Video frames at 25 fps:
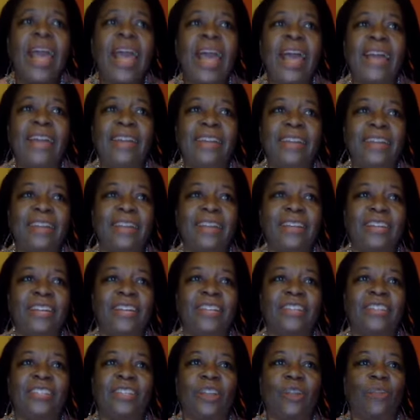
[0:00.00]
and it,
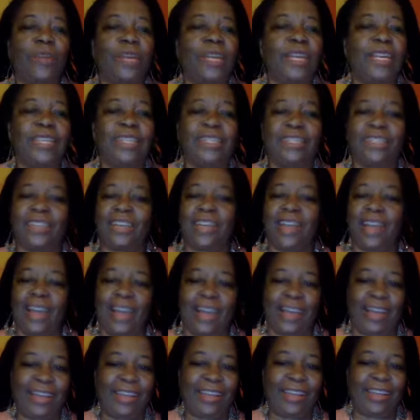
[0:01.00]
it's so easy to
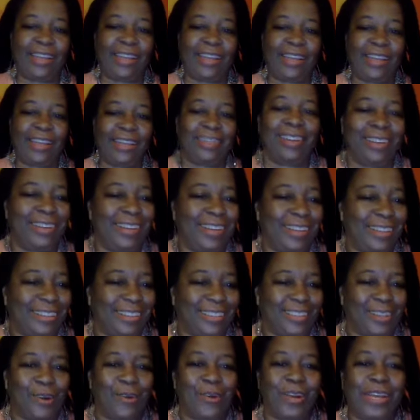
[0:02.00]
hate.
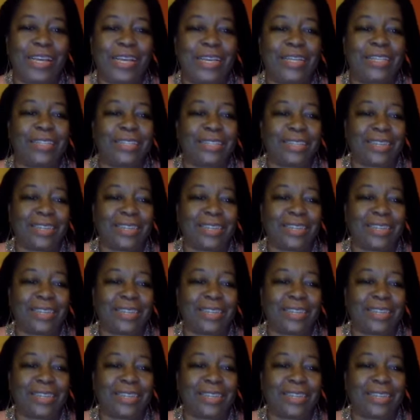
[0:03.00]
It's so easy